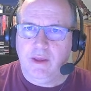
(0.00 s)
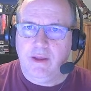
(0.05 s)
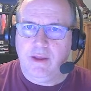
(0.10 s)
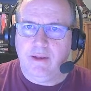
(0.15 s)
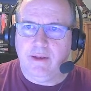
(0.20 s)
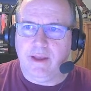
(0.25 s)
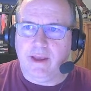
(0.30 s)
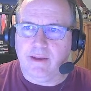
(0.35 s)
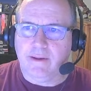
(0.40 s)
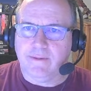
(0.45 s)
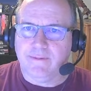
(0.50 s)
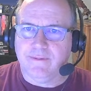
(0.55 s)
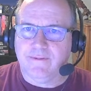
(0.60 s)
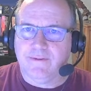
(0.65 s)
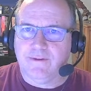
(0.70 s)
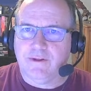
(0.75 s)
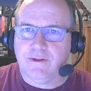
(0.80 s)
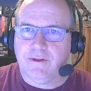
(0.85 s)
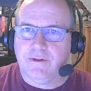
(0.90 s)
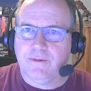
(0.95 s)

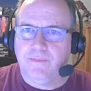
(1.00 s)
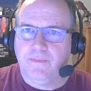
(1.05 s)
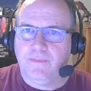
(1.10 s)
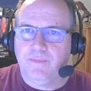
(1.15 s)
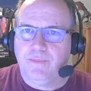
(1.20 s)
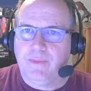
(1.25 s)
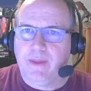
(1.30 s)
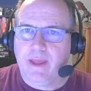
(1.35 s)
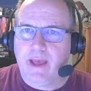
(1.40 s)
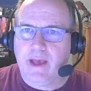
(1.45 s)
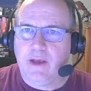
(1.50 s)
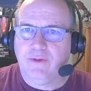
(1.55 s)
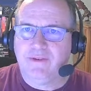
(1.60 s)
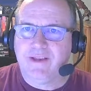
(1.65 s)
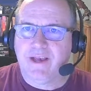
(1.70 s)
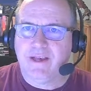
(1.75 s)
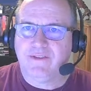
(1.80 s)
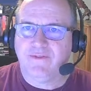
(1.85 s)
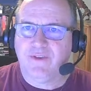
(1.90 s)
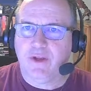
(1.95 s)
Next, how
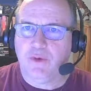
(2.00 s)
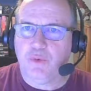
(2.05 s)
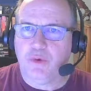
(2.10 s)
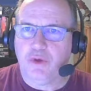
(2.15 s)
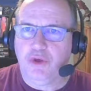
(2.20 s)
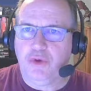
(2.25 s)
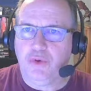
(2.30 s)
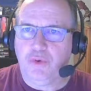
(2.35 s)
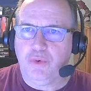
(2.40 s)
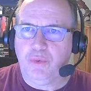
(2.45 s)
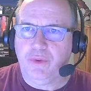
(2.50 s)
satisfied were you